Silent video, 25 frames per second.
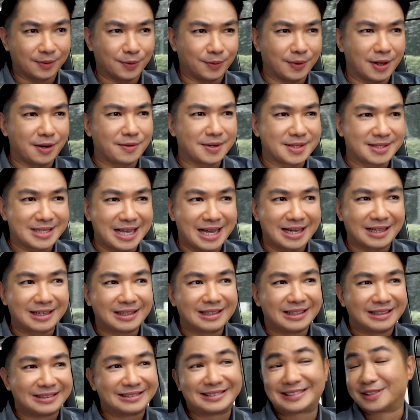Dilemma.
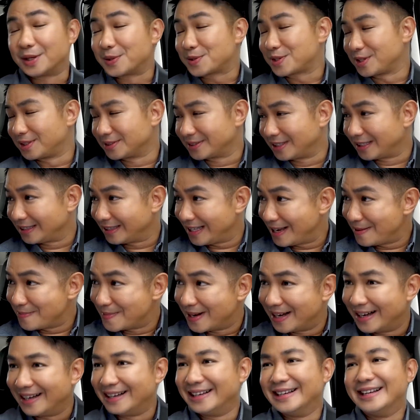Social
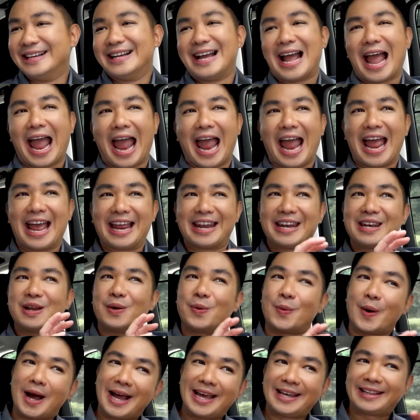Dilemma. That's right. And
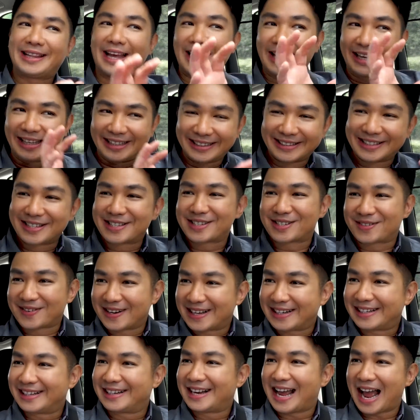the way they
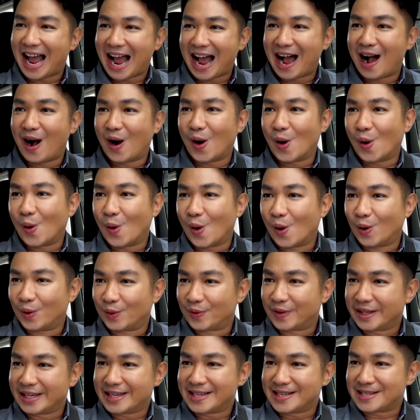illustrated how
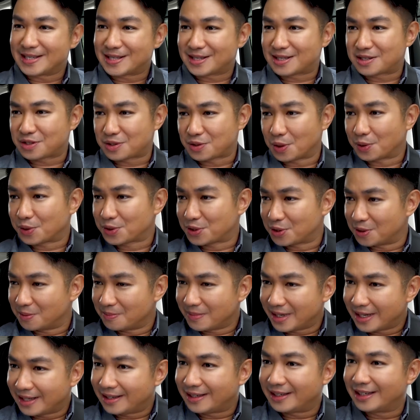all these social
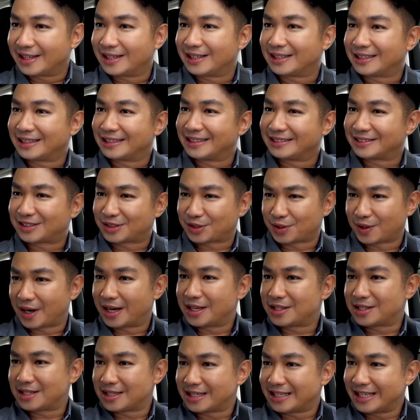media
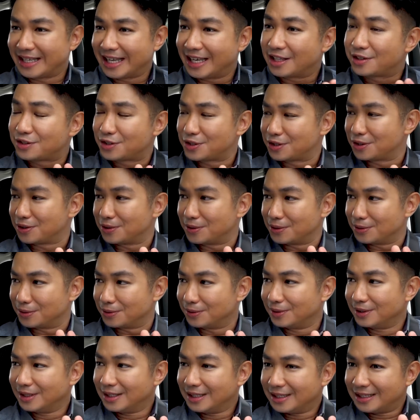try to get you
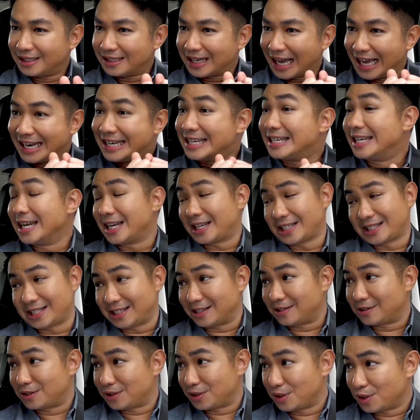mm-hmm.
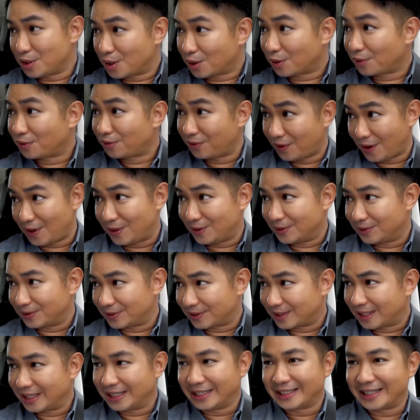addicted to your phone,
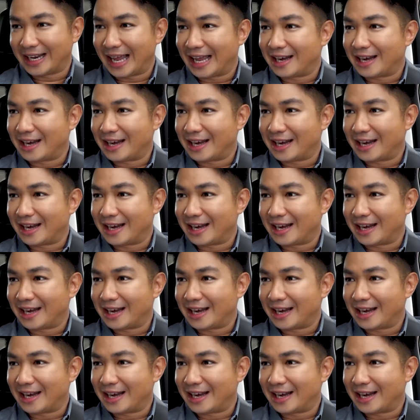mm-hmm. right?